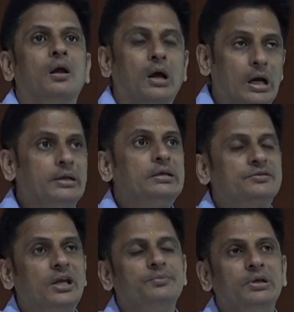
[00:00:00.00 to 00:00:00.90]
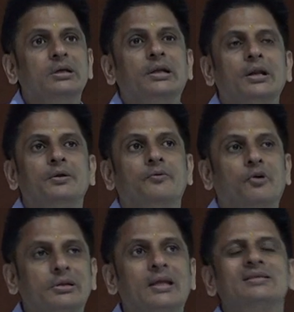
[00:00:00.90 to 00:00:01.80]
I did the same thing in Delhi
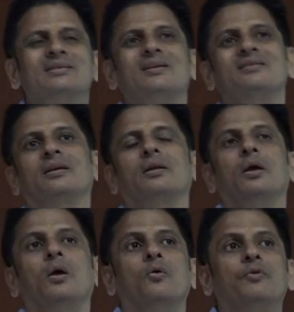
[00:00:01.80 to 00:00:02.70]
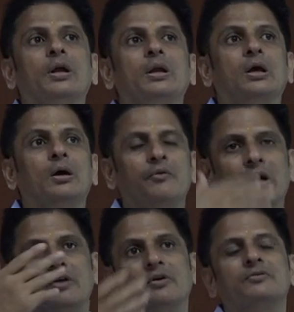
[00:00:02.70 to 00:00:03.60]
for the NCRism when
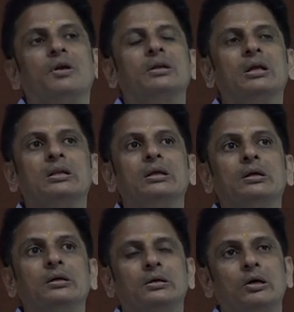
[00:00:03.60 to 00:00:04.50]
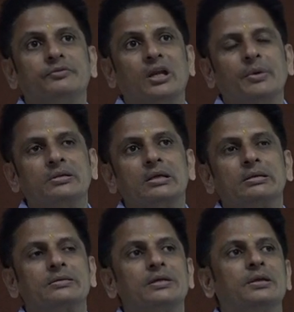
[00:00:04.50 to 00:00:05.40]
I was working in the Thermic
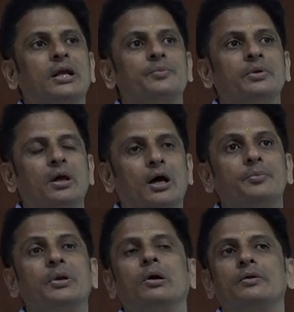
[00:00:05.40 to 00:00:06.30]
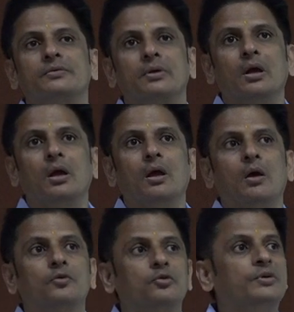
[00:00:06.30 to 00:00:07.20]
Sciences Center RP course.
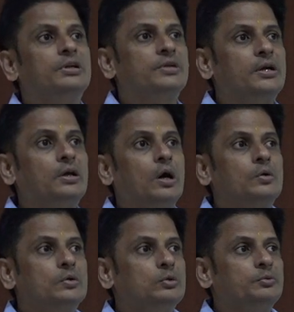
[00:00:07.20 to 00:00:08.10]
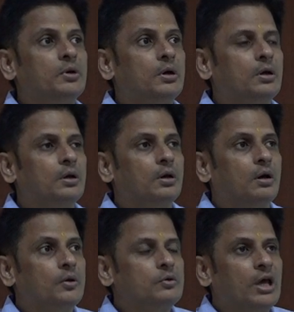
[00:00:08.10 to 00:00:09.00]
So we decided how to
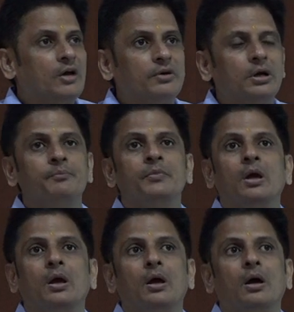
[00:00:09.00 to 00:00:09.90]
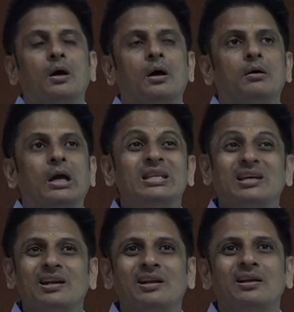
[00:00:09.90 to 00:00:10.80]
have a
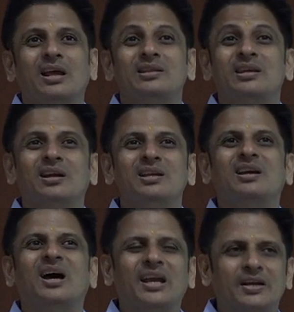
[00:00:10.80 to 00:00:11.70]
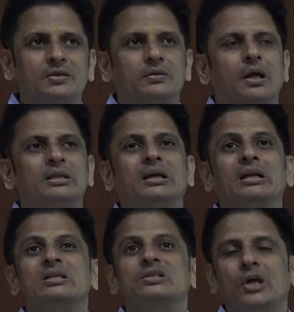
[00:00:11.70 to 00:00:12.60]
ethically correct,
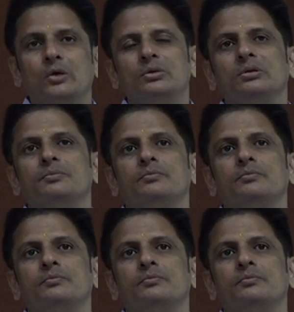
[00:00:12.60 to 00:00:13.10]
ethically sound